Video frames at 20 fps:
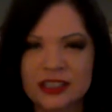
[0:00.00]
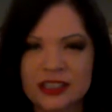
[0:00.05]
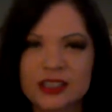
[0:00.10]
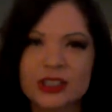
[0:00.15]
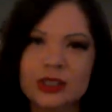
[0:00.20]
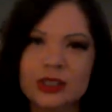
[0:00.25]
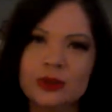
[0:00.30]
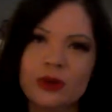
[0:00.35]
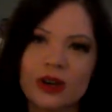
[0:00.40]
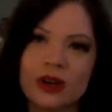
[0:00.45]

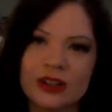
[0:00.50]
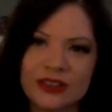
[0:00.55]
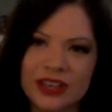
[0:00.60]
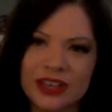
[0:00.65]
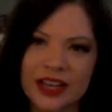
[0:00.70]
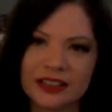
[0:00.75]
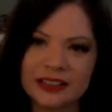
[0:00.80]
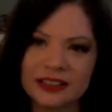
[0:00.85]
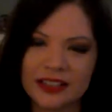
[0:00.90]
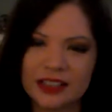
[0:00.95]
You are
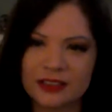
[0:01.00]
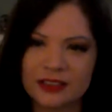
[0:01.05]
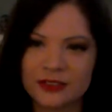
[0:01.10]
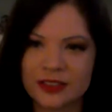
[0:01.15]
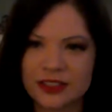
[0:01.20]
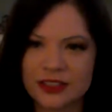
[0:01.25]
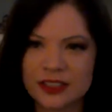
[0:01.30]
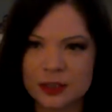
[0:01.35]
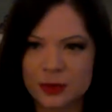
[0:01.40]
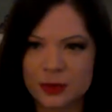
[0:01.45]
that light
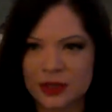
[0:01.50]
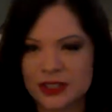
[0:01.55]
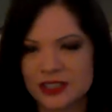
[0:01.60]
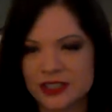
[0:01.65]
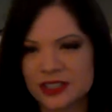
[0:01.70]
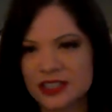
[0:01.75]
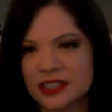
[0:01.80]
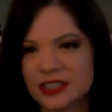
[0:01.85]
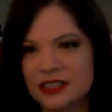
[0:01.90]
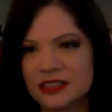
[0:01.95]
for this
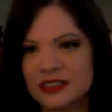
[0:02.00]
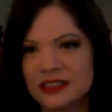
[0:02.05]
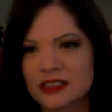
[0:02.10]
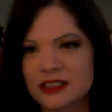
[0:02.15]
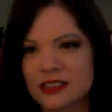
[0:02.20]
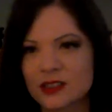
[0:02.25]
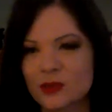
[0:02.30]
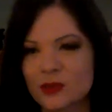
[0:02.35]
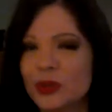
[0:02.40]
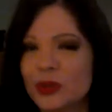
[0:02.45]
person,
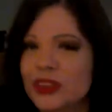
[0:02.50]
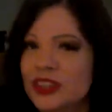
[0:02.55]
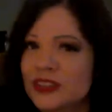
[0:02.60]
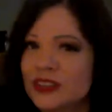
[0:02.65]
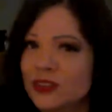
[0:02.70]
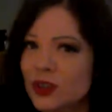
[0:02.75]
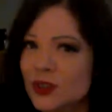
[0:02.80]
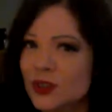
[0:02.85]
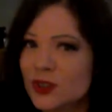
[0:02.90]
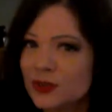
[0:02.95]
but
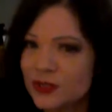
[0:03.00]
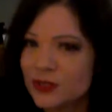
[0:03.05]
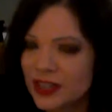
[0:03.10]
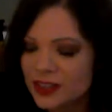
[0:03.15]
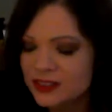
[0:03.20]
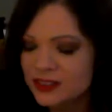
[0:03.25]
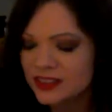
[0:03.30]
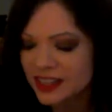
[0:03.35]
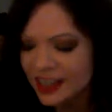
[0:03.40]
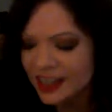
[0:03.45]
they've also
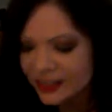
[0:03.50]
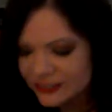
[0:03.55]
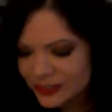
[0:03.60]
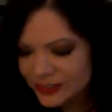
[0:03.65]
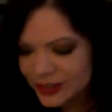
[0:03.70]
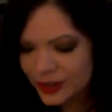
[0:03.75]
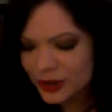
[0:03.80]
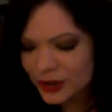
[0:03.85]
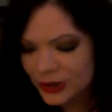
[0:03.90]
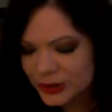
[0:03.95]
found they have
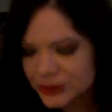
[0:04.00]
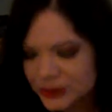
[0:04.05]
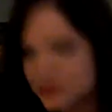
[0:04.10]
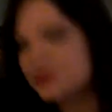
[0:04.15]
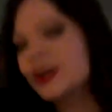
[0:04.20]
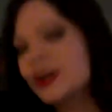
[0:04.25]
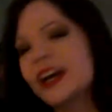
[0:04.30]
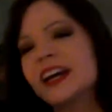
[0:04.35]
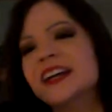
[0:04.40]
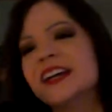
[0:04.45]
their own,
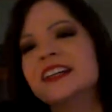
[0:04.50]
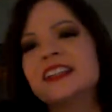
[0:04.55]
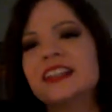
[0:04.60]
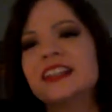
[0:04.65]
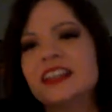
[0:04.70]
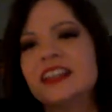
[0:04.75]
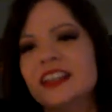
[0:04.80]
right?